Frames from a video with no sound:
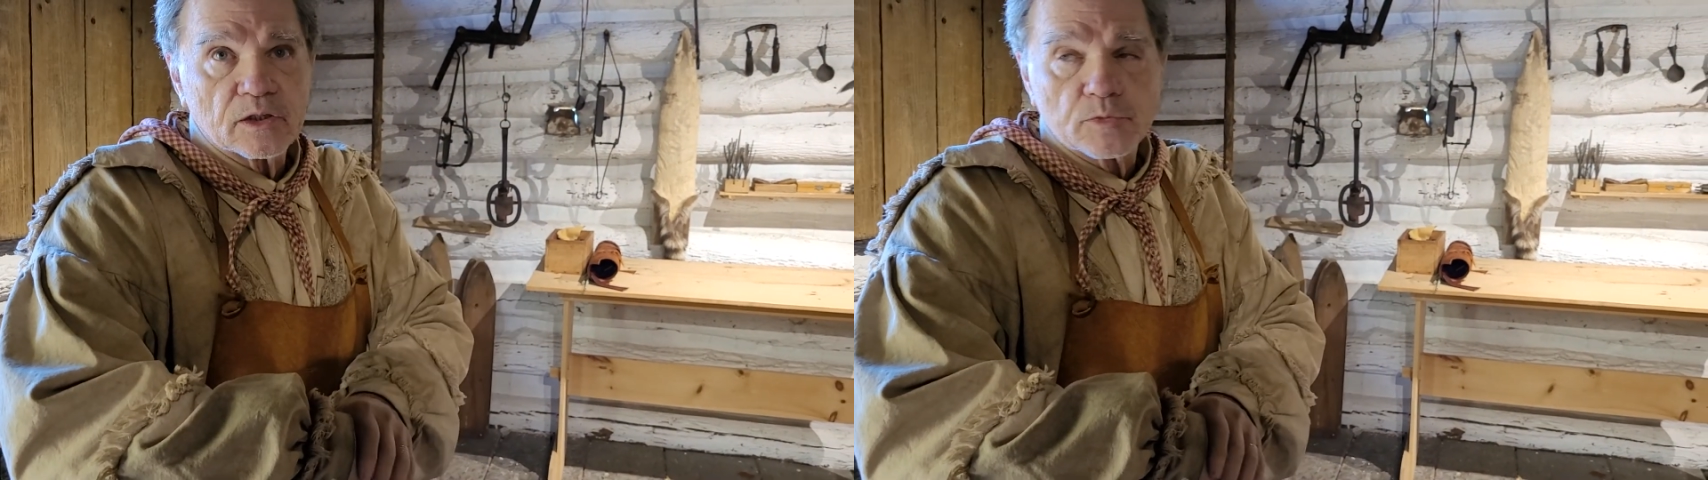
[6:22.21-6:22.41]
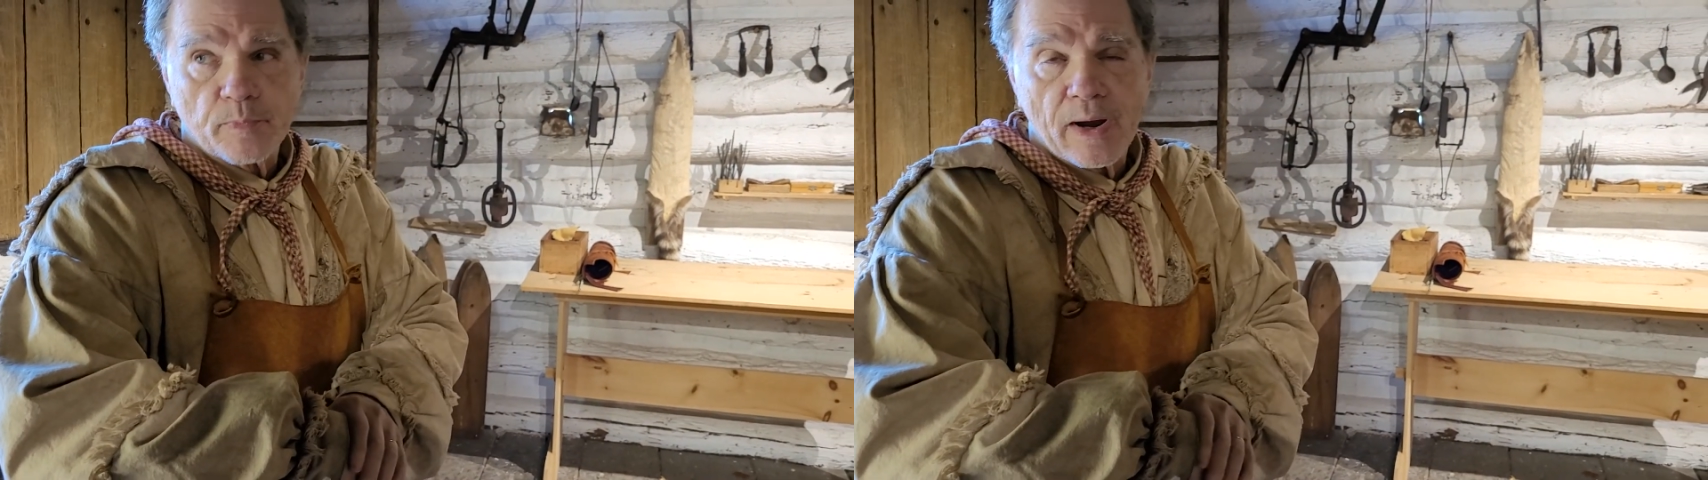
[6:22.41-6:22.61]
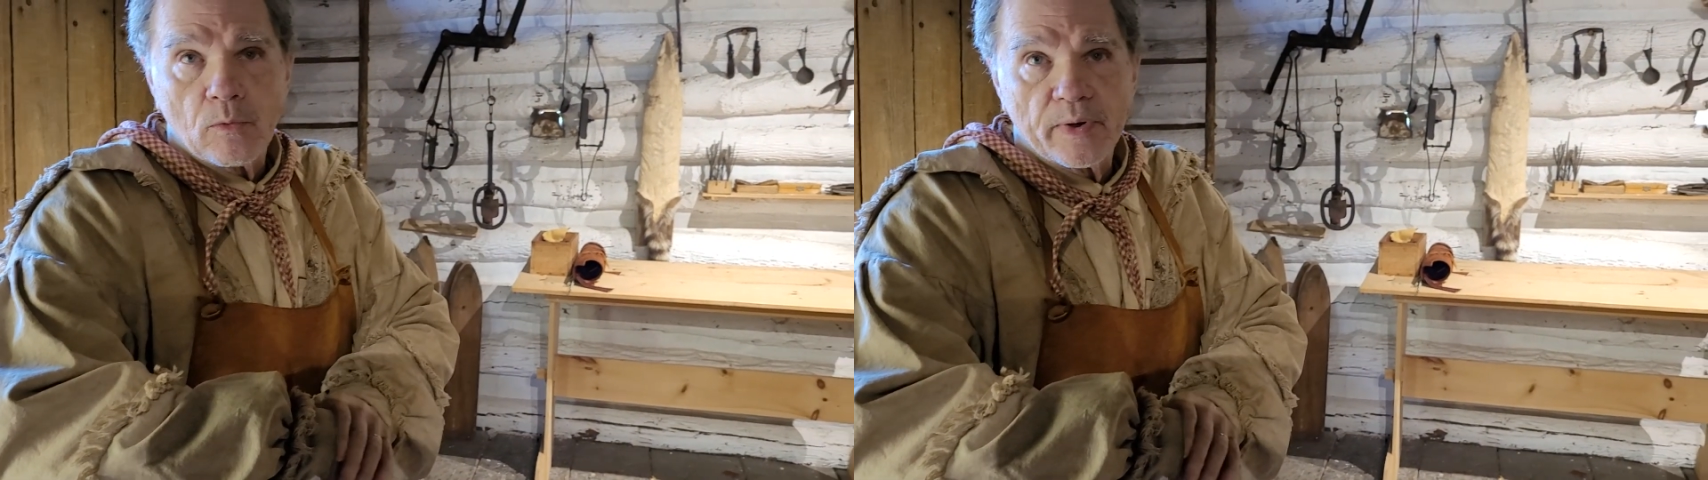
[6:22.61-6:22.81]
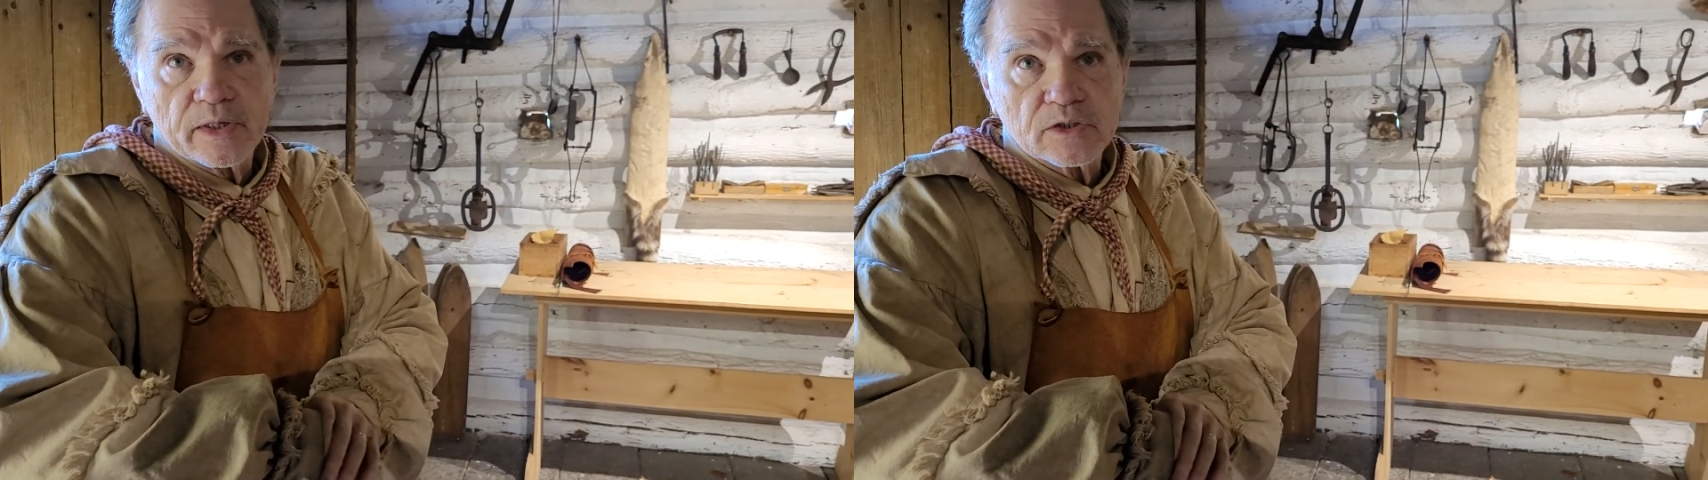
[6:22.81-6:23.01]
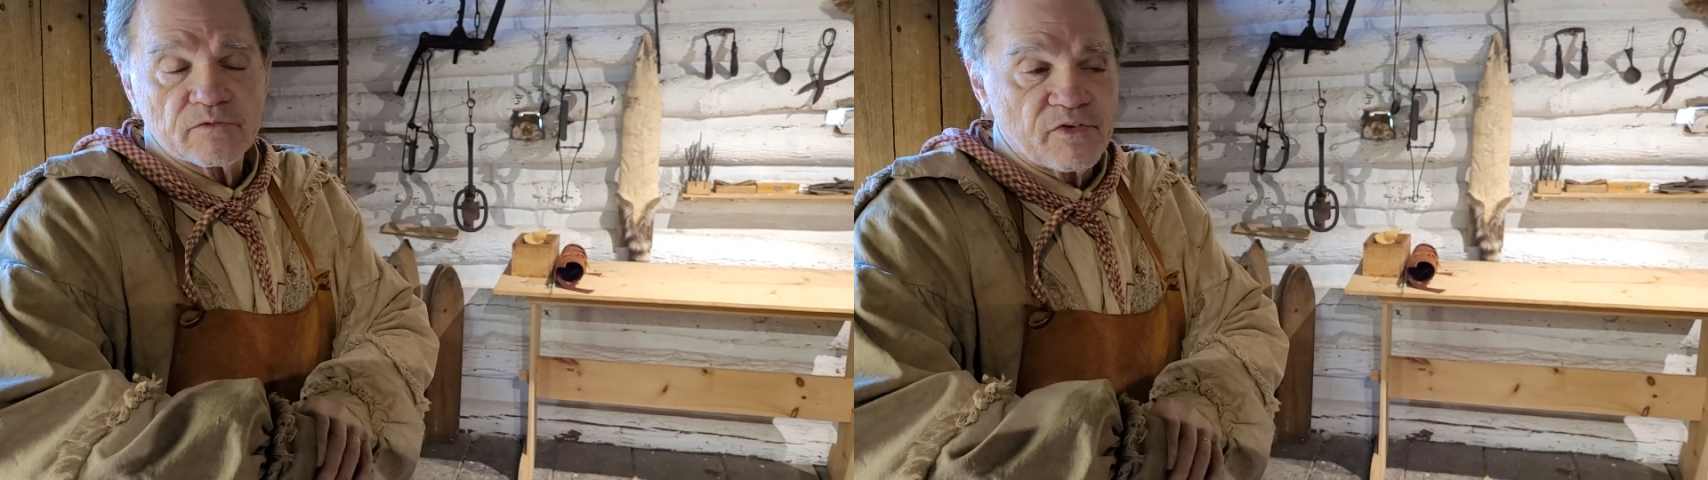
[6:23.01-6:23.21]
sprout
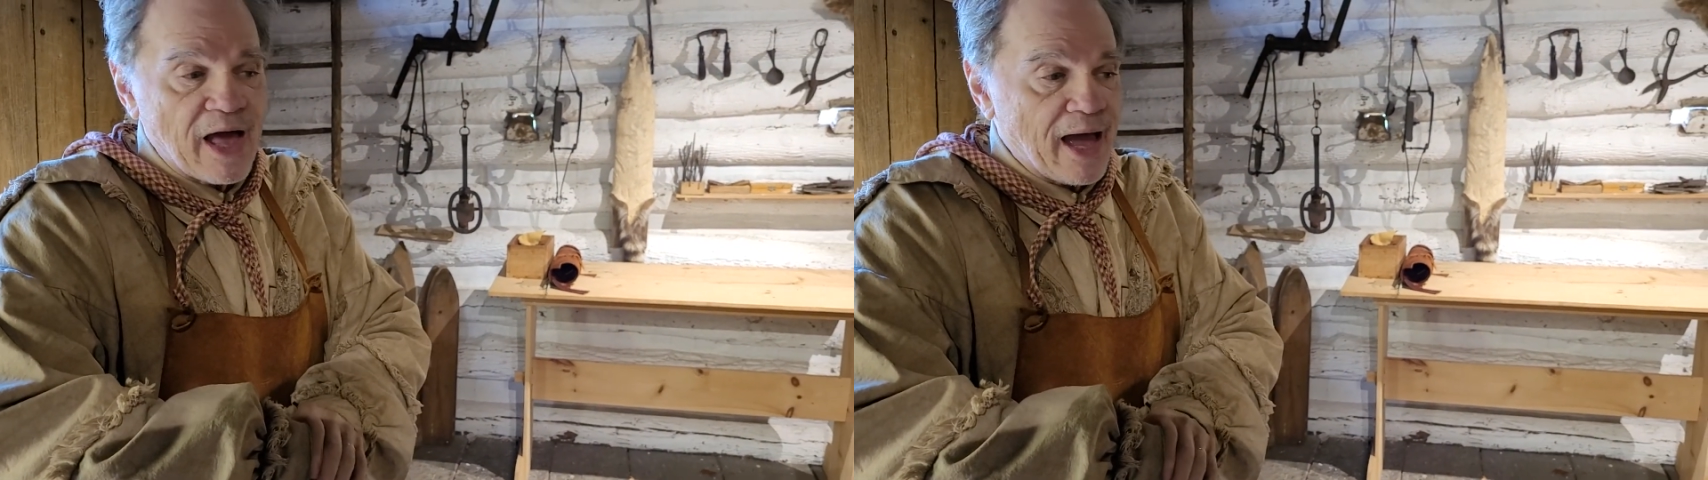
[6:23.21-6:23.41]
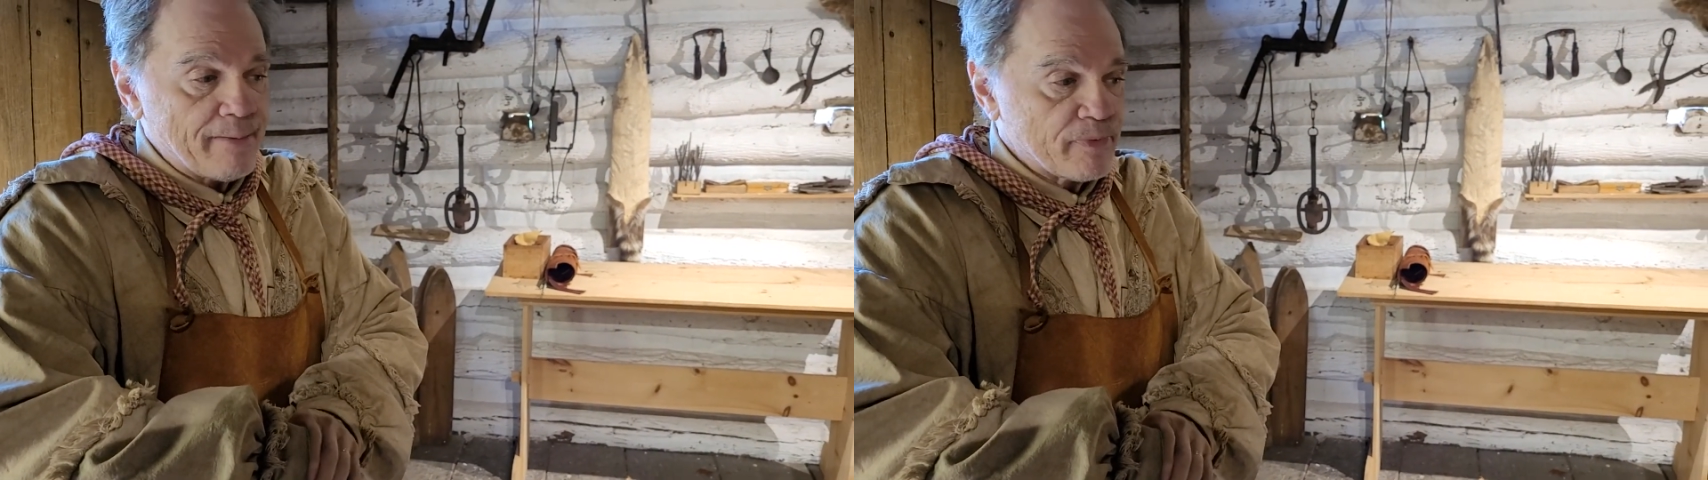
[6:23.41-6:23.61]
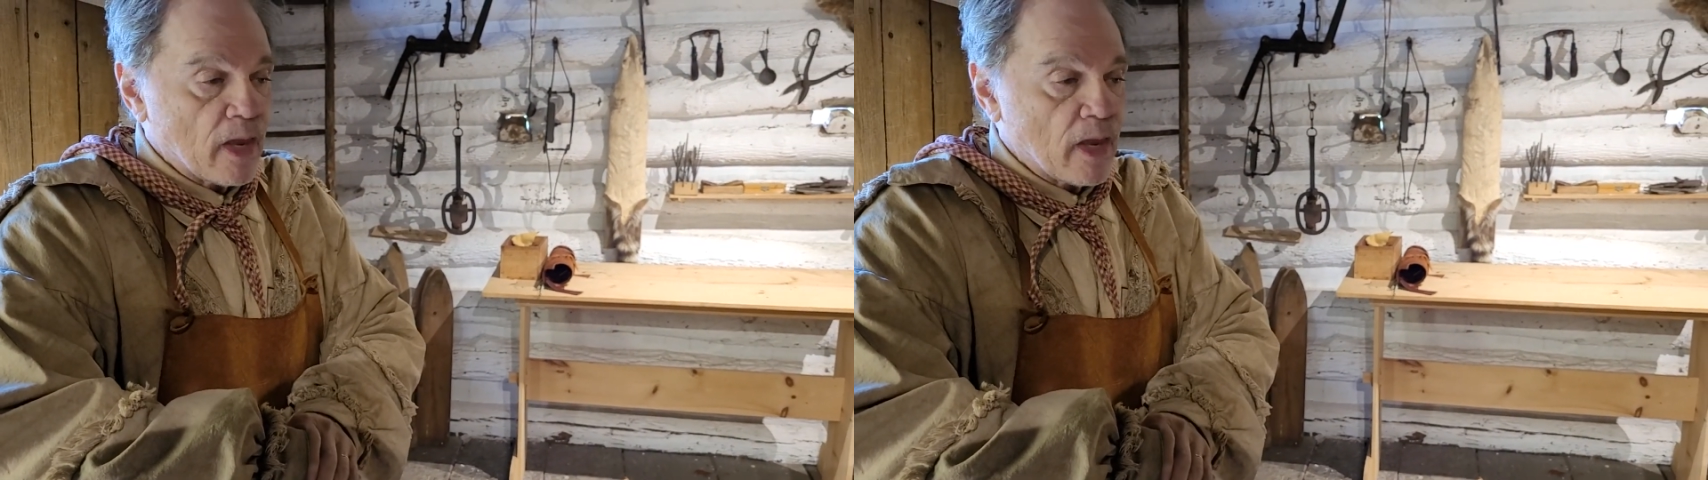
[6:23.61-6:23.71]
wings and fly.